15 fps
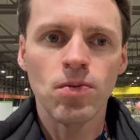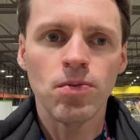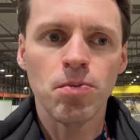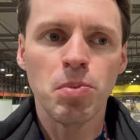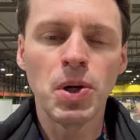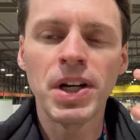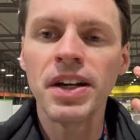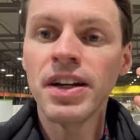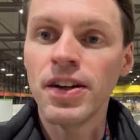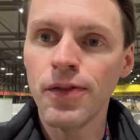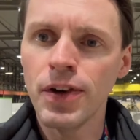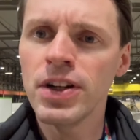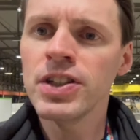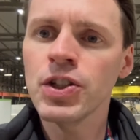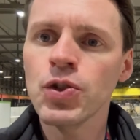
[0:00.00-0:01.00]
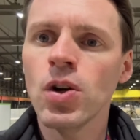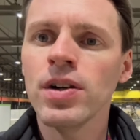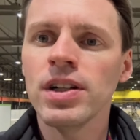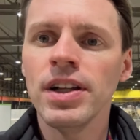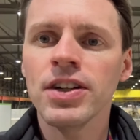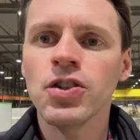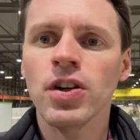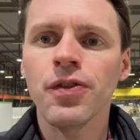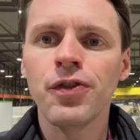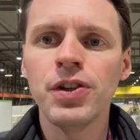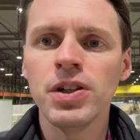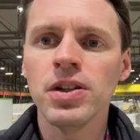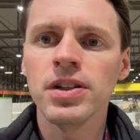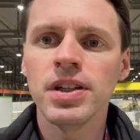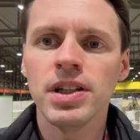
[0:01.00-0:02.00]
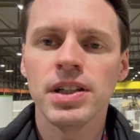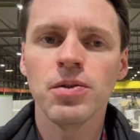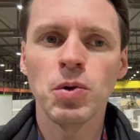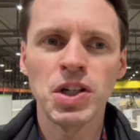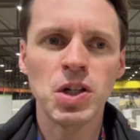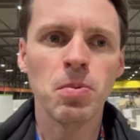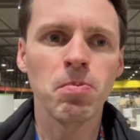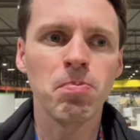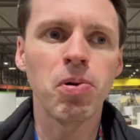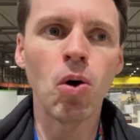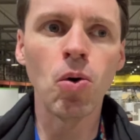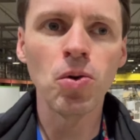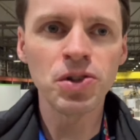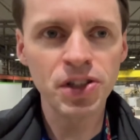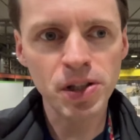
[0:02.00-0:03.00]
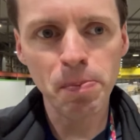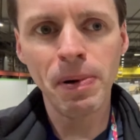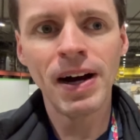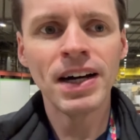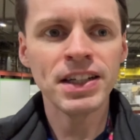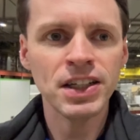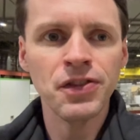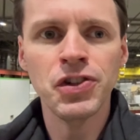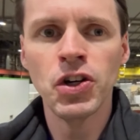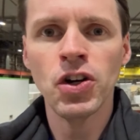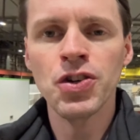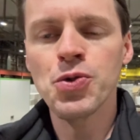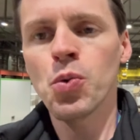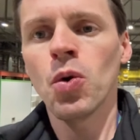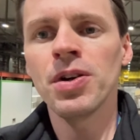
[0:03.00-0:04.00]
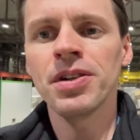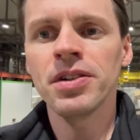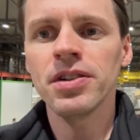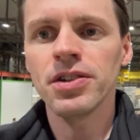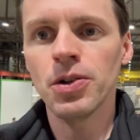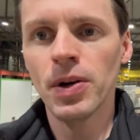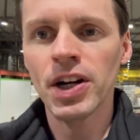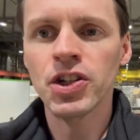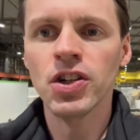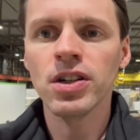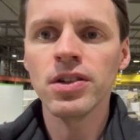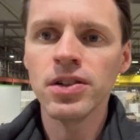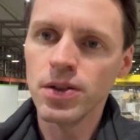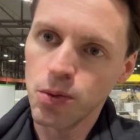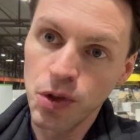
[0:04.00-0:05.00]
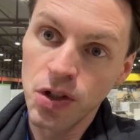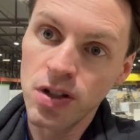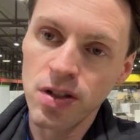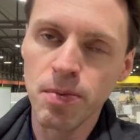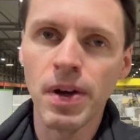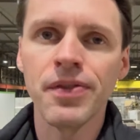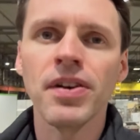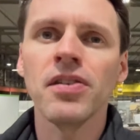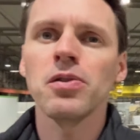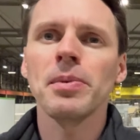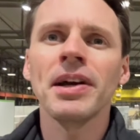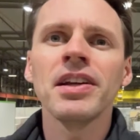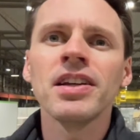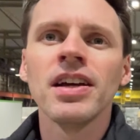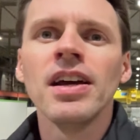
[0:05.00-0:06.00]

put it in a very strong electric field, which pulls the positive charge one direction, which is my favorite band,